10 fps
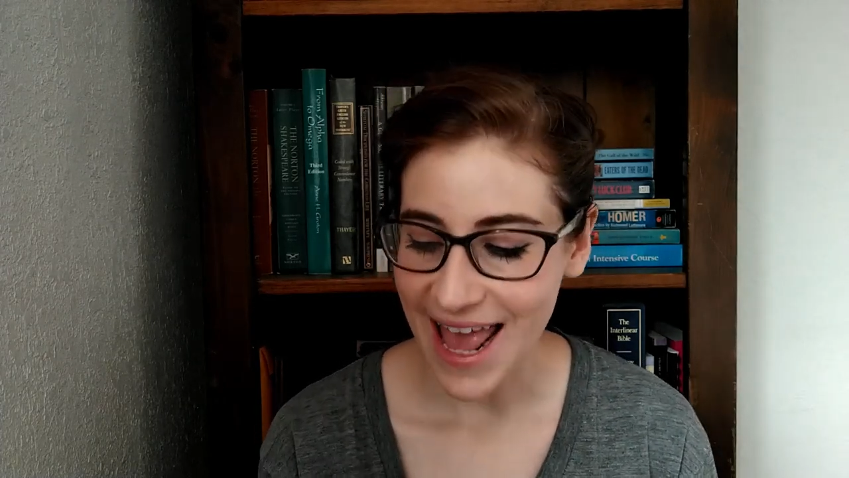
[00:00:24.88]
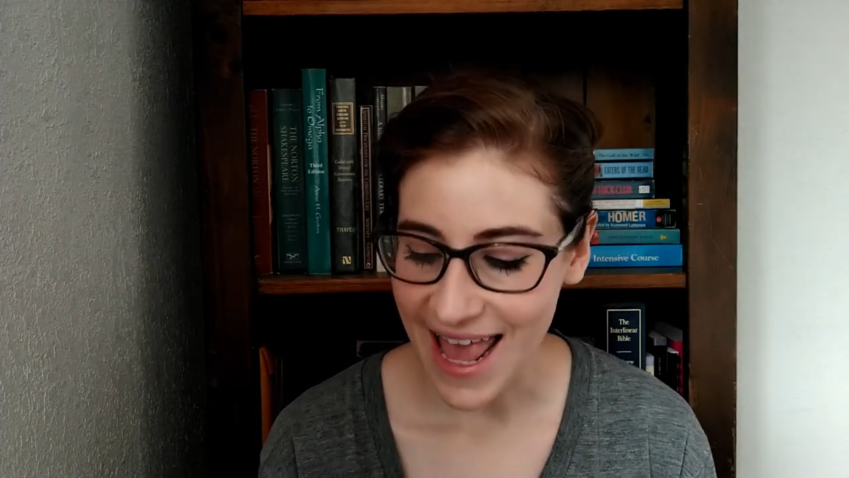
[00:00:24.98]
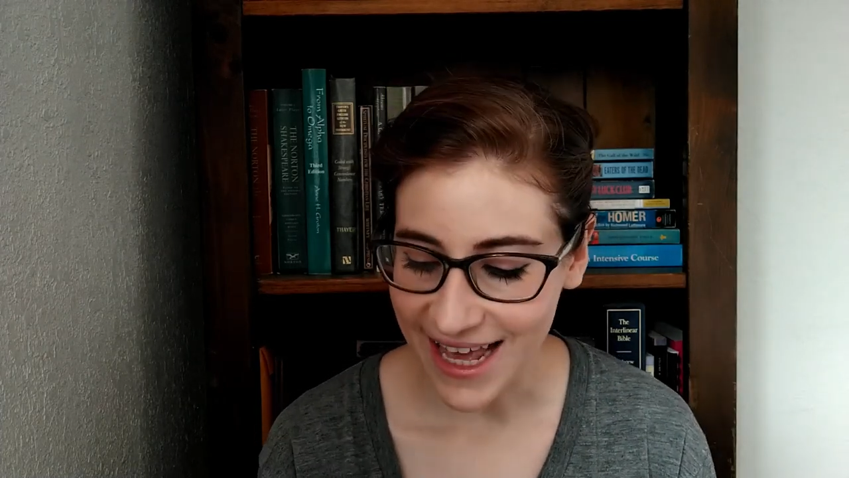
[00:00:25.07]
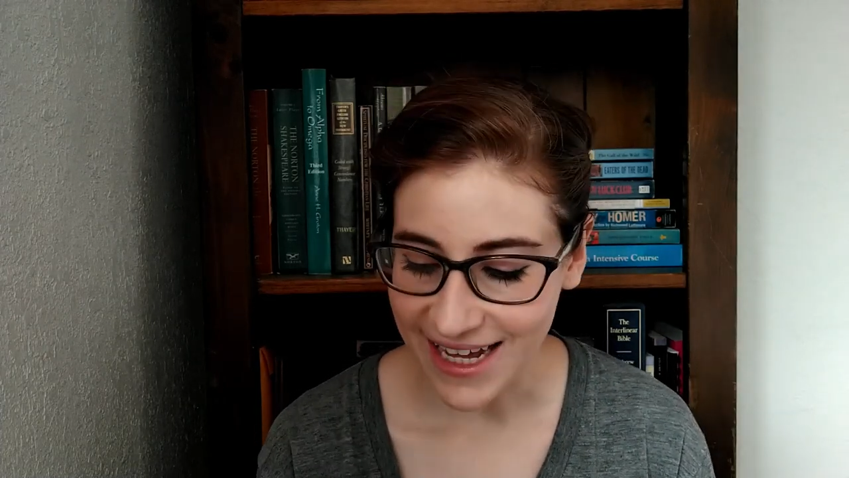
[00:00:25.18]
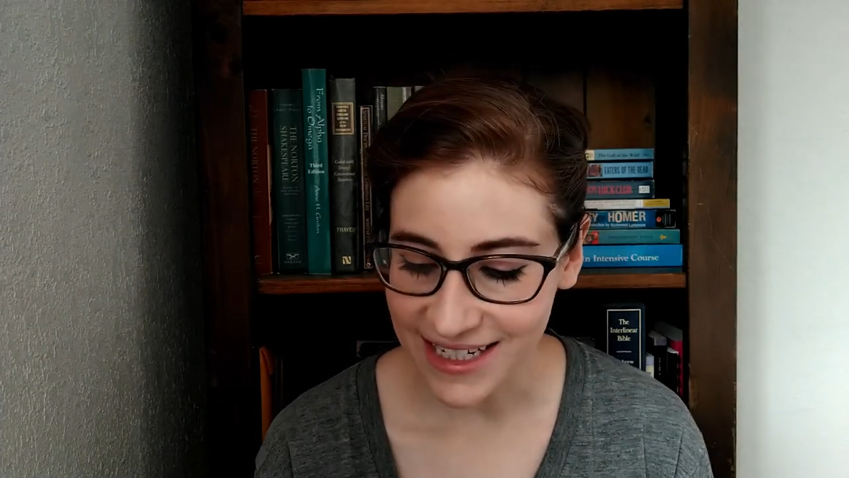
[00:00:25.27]

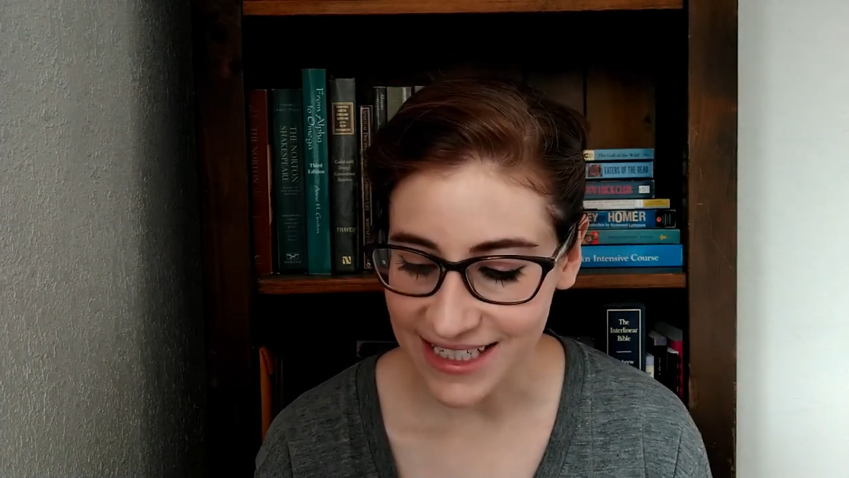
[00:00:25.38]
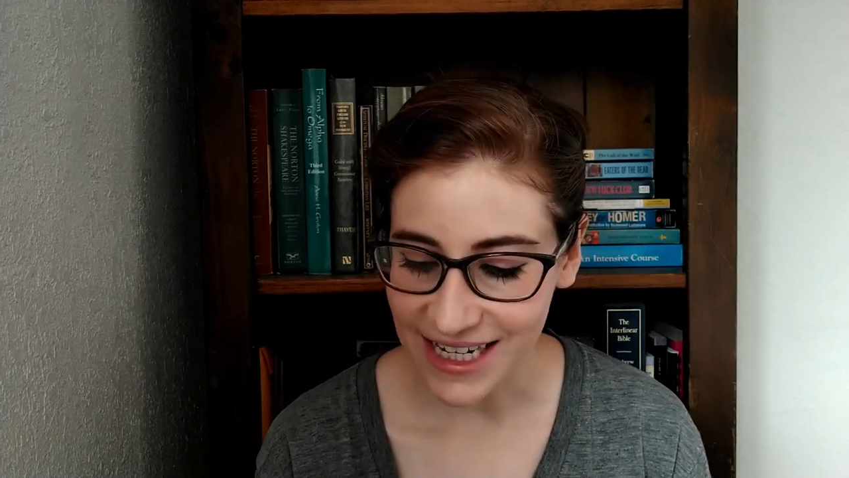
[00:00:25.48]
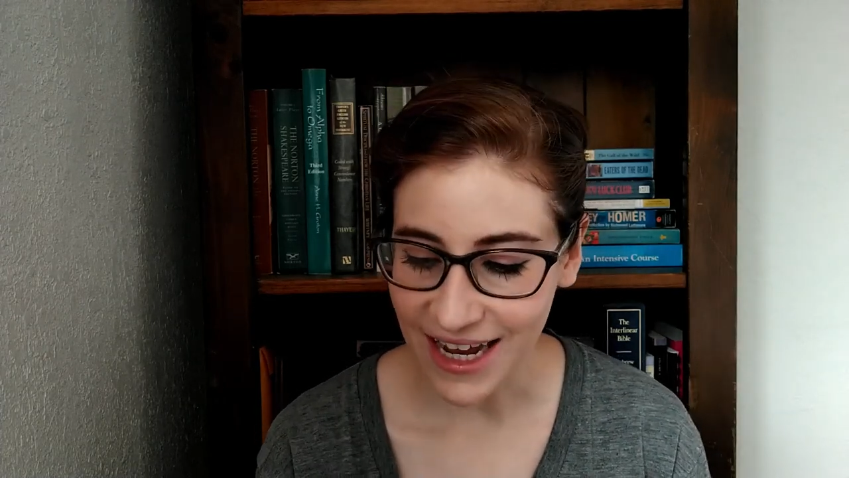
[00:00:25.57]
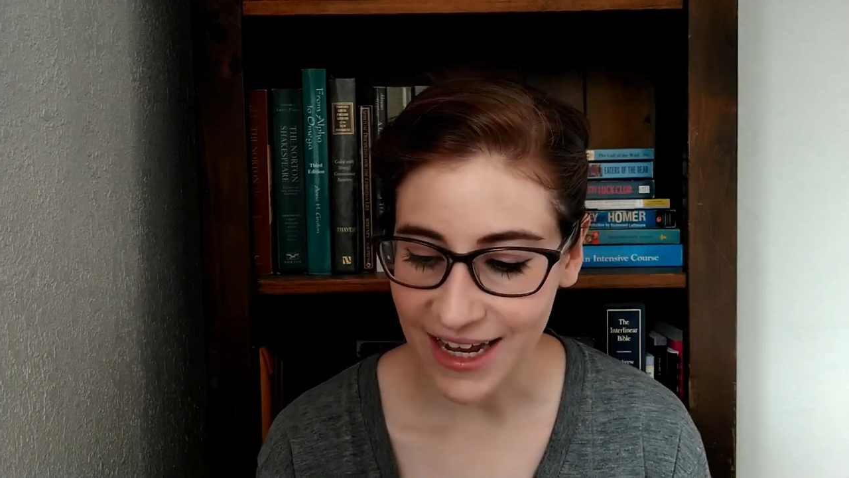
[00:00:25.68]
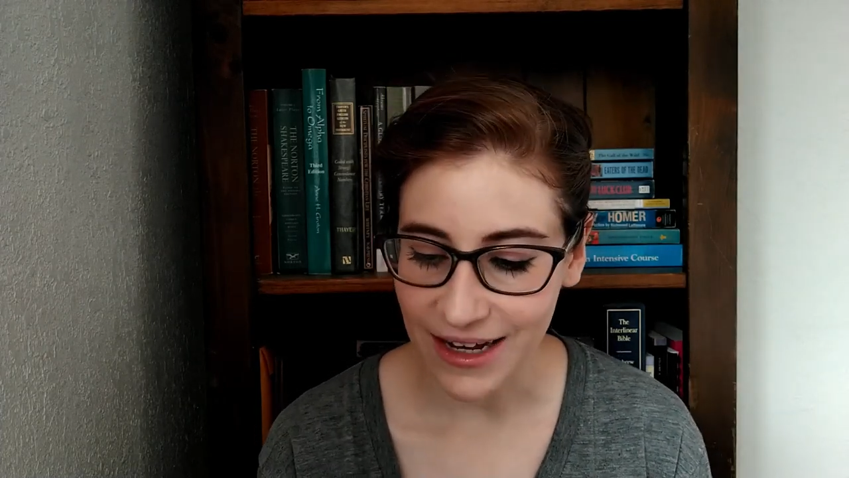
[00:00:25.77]
And
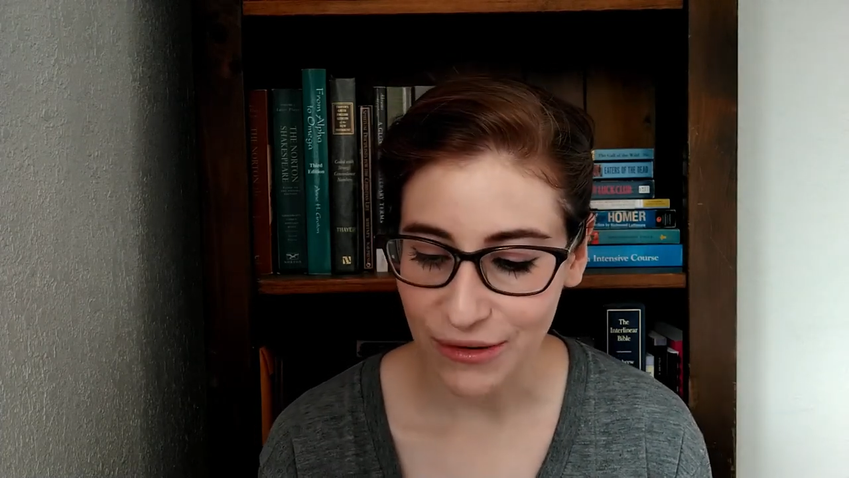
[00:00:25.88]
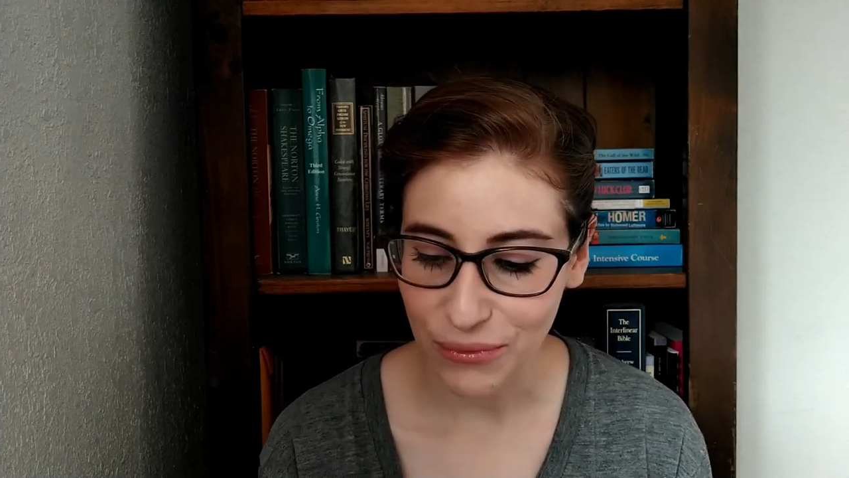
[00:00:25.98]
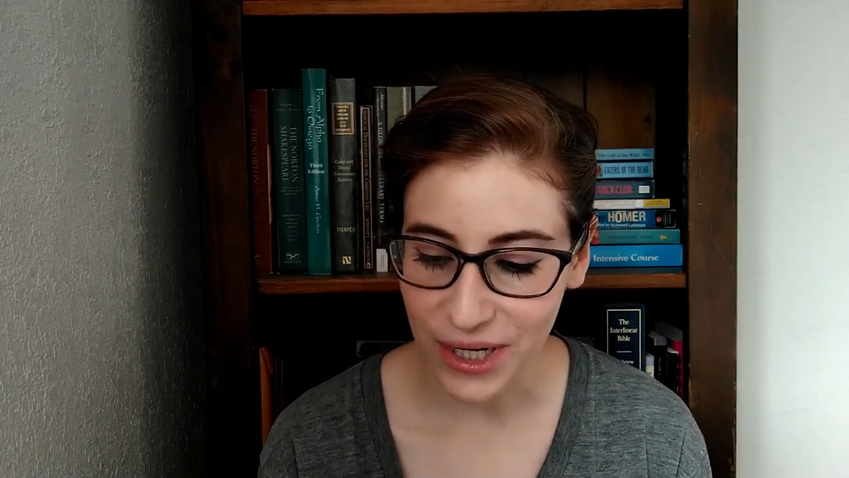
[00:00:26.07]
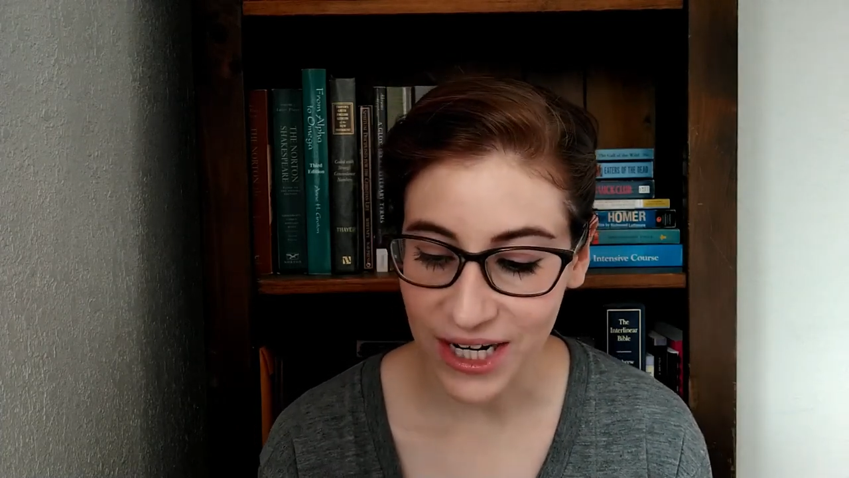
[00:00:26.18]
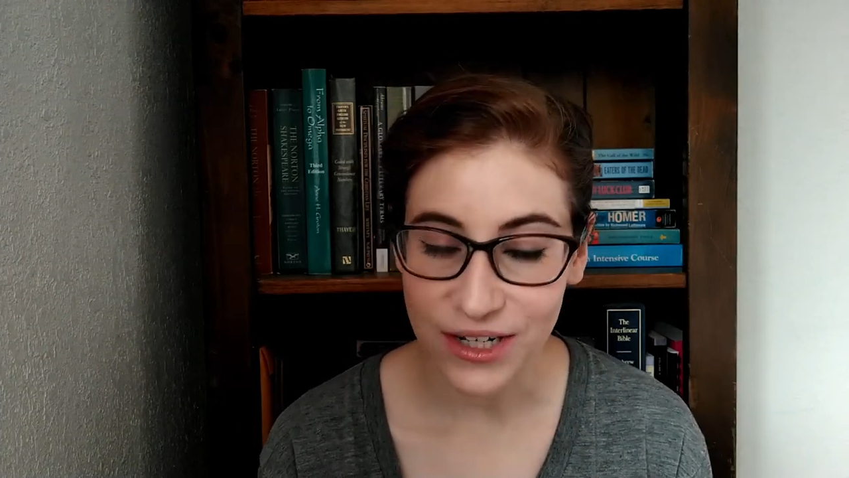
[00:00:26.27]
uh,
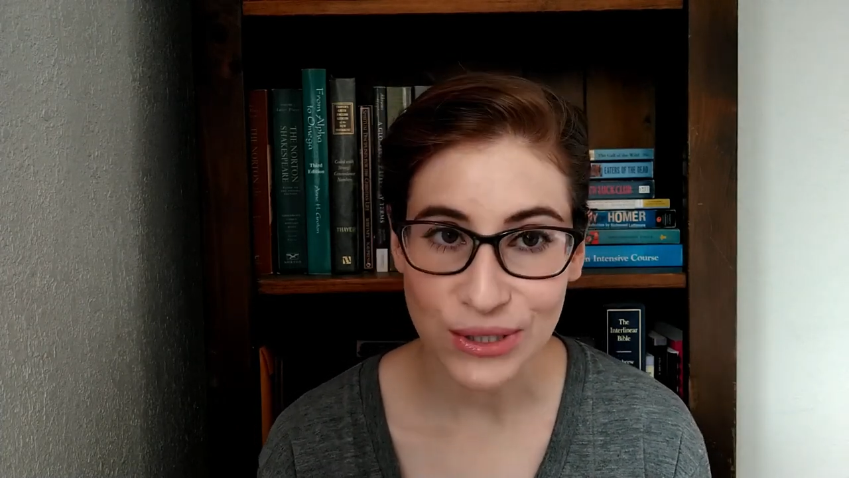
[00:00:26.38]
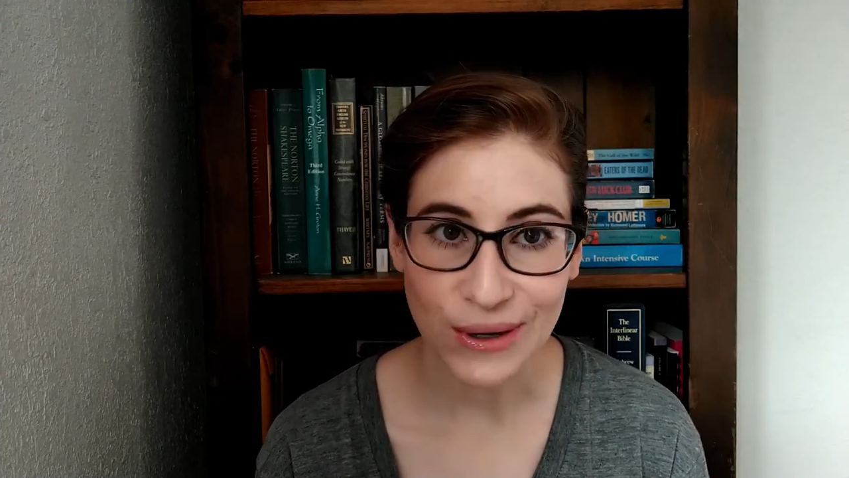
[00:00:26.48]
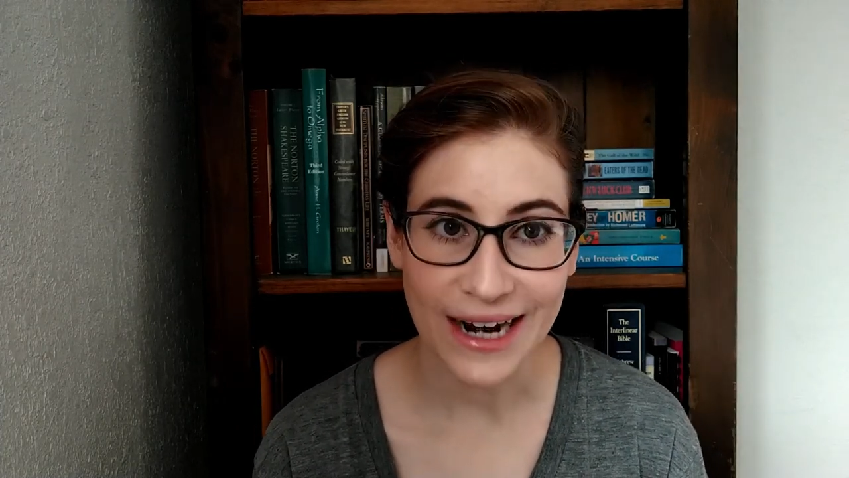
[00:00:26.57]
we're going to do